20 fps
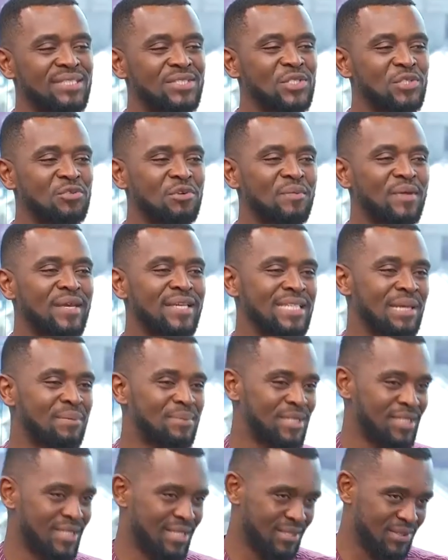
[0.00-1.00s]
still remains
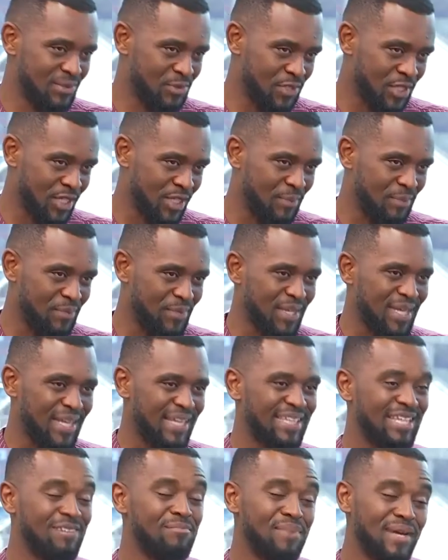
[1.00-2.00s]
abstinence, really.
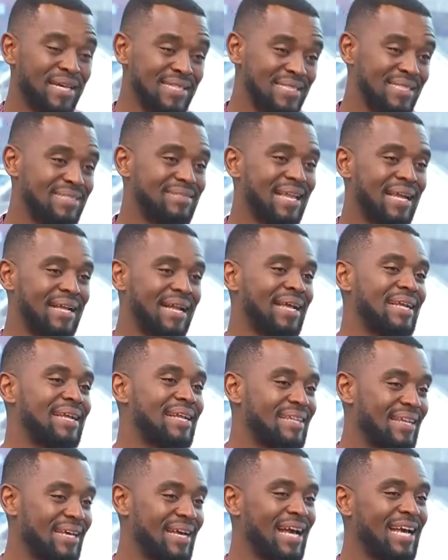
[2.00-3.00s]
The best,
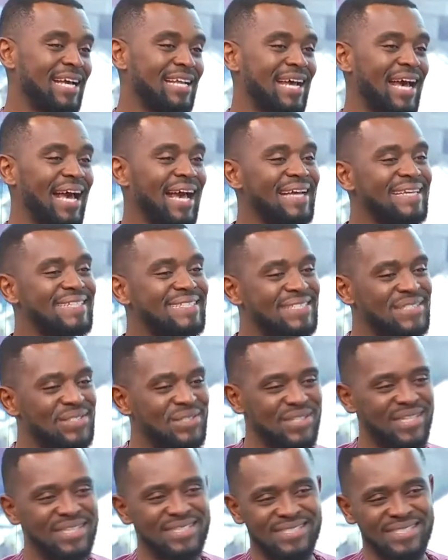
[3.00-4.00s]
the
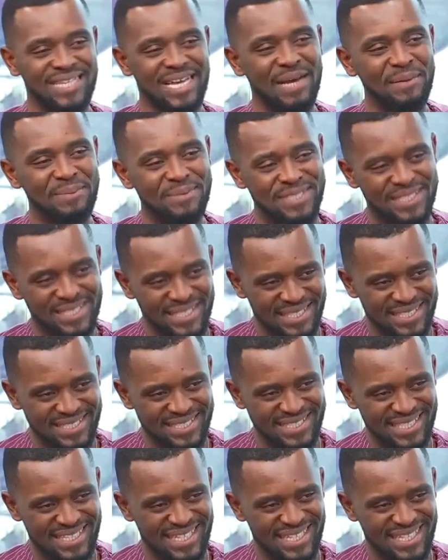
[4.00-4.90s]
ideal is abstinence.